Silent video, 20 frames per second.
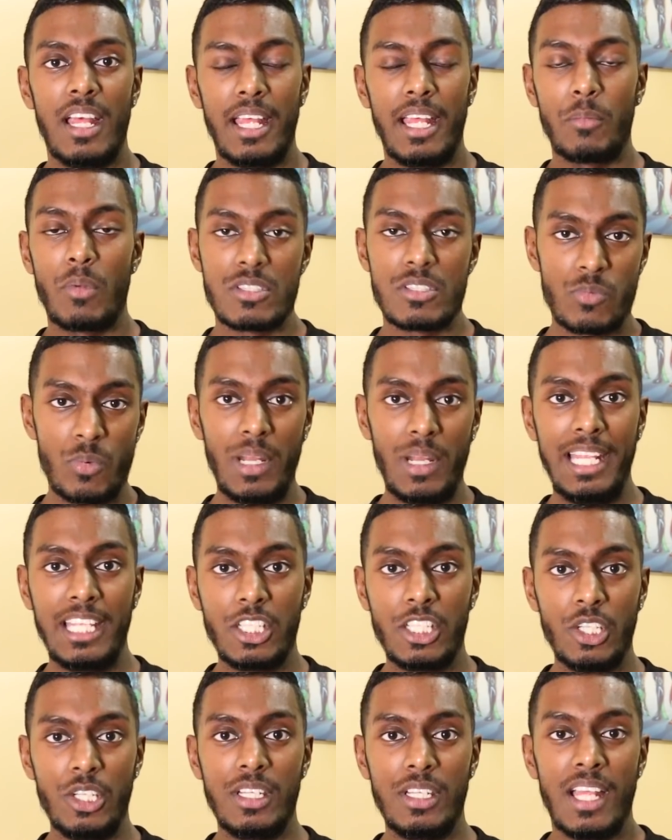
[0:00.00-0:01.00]
It was really
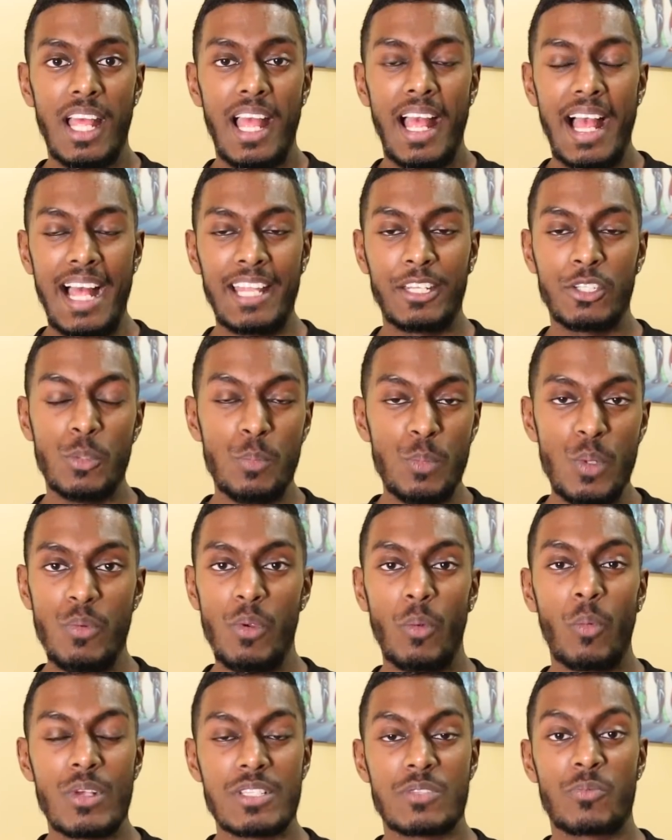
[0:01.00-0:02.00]
good, and the movie
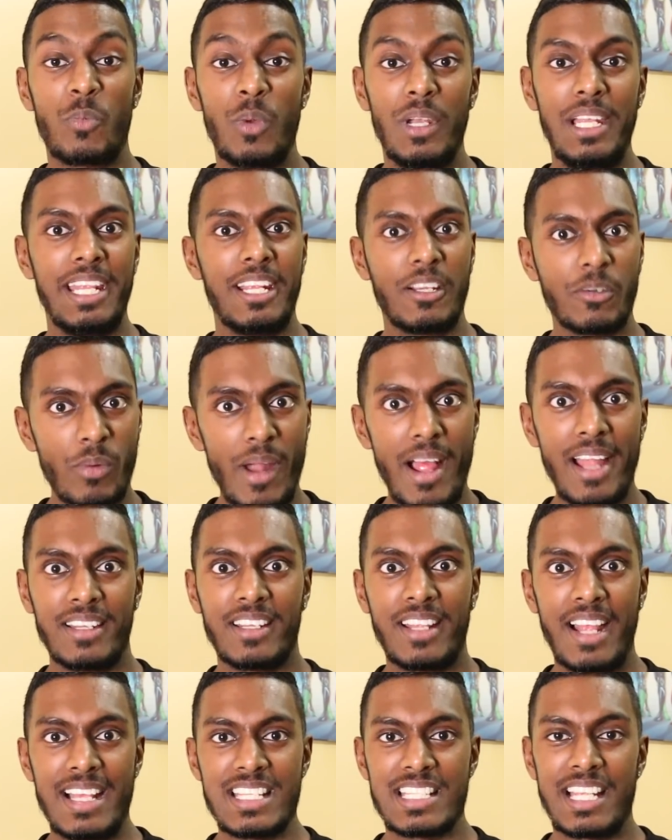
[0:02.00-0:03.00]
was really
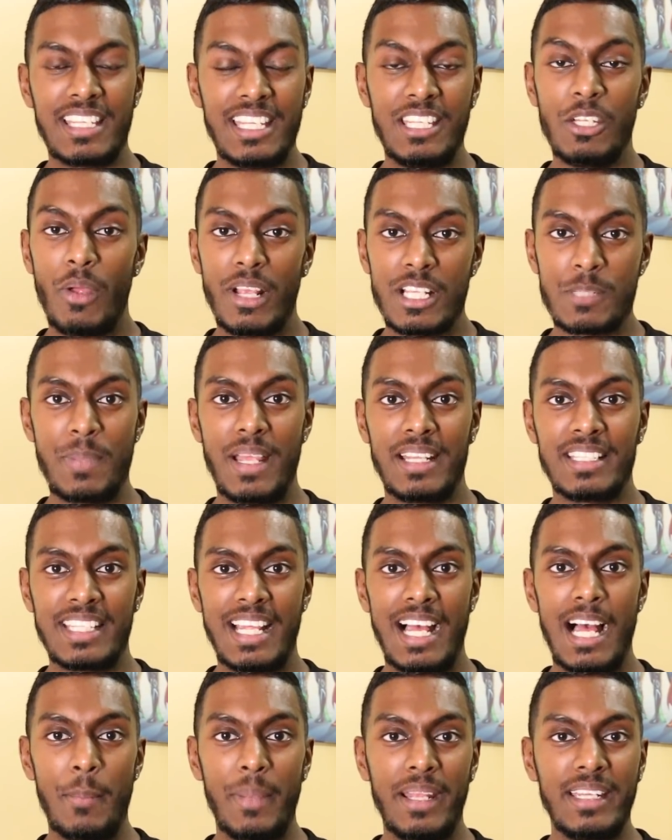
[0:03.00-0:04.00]
grand, guys. I did not expect
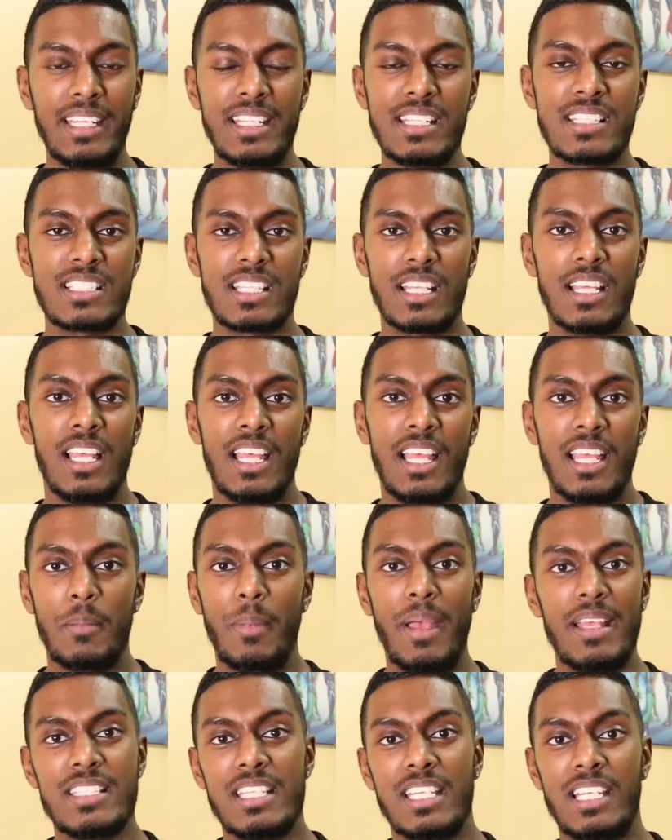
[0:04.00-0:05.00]
that. I mean, it's
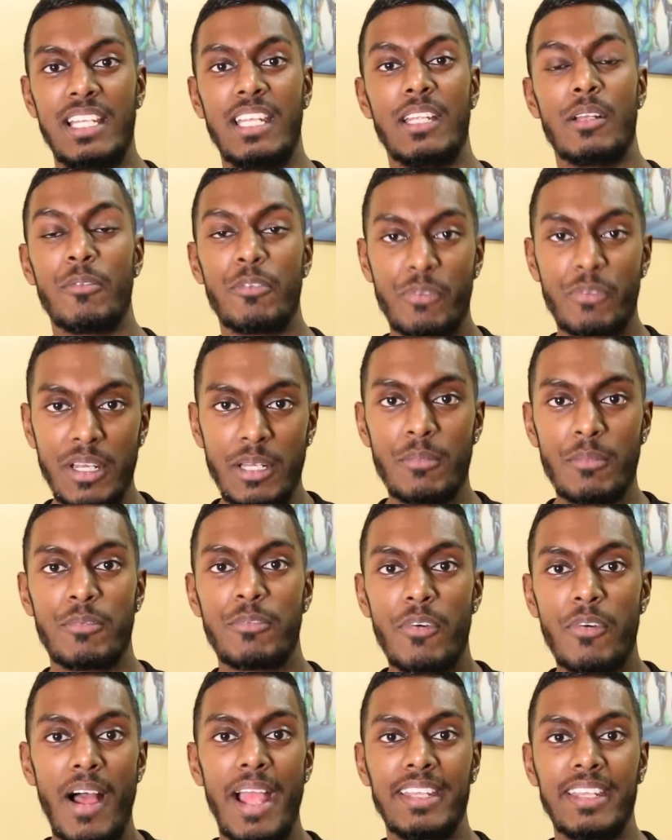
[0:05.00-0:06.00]
basically a freedom
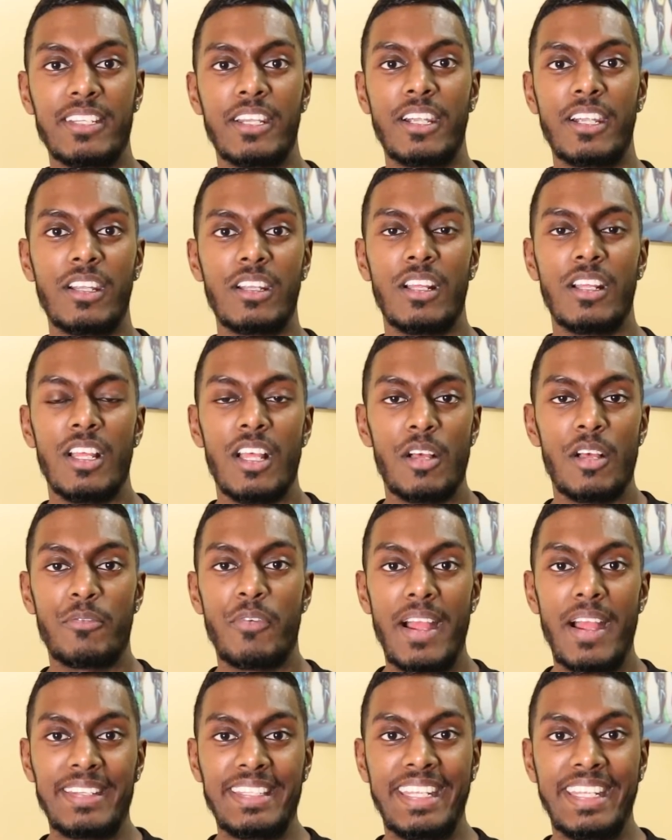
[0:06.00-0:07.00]
fighter
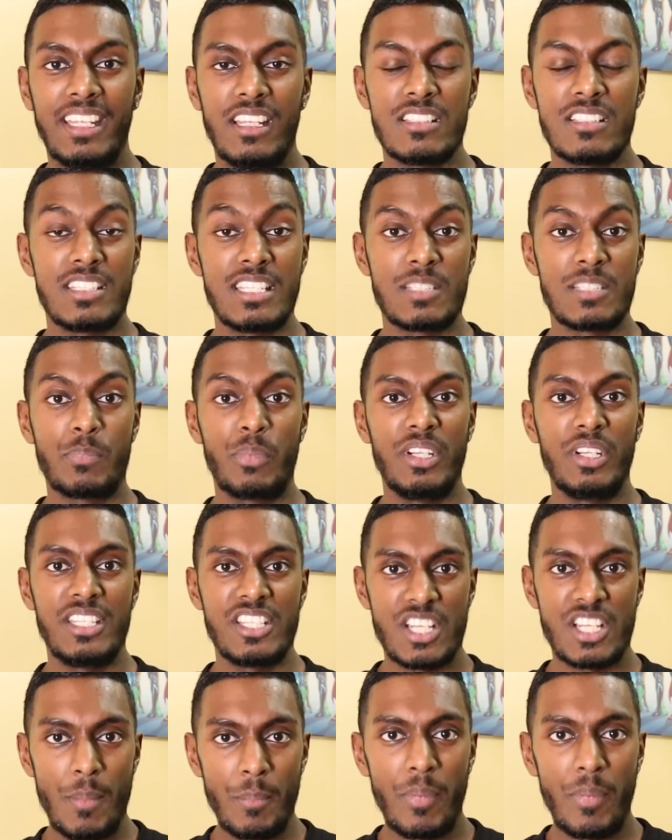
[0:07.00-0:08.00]
fighting against this
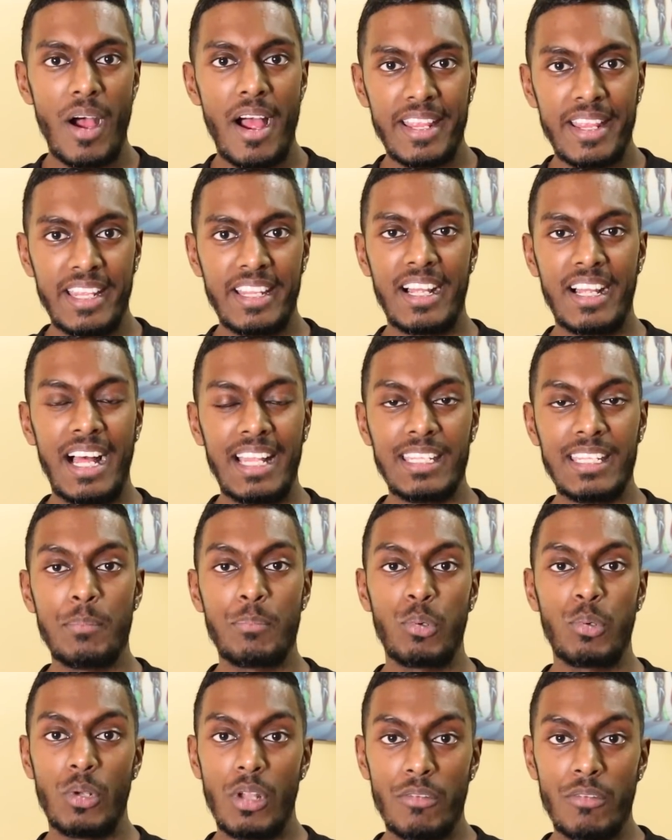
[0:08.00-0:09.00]
British Empire, and they
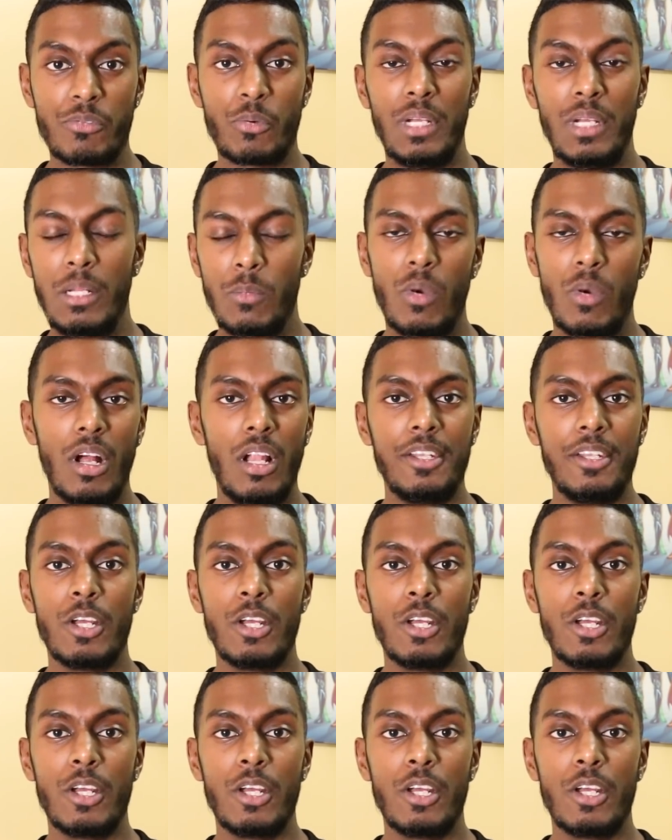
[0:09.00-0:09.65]
pull off really well.